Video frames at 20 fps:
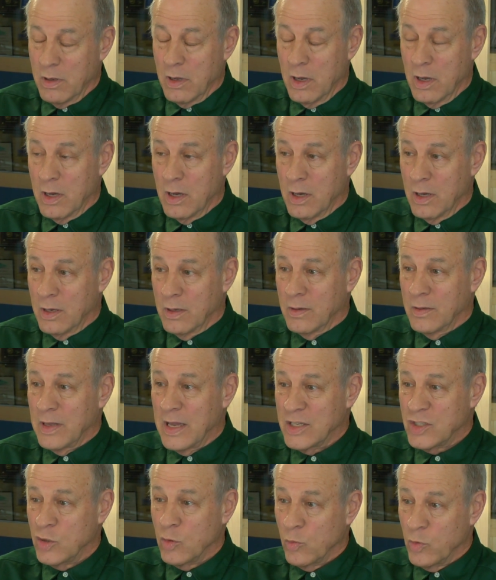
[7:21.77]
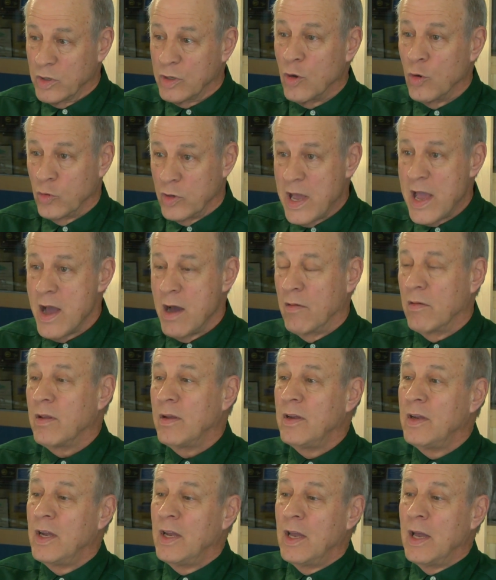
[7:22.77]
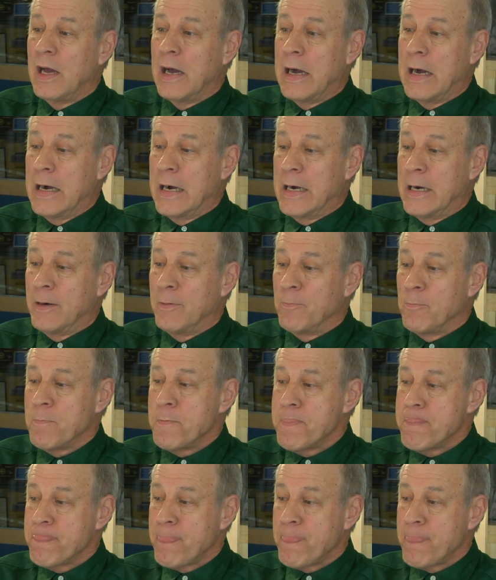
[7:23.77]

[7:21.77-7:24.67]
uh, as it would go down. Um,